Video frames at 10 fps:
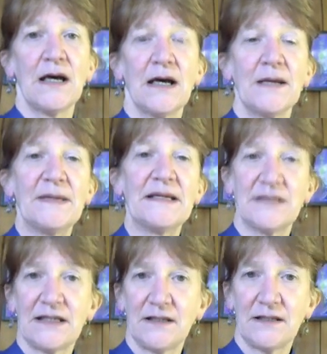in
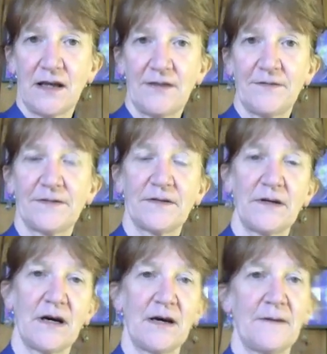daily life.
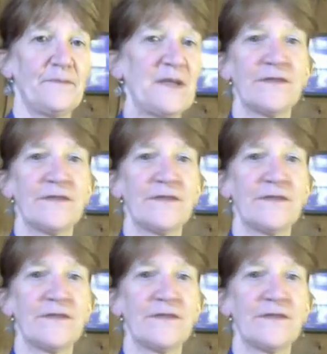Even the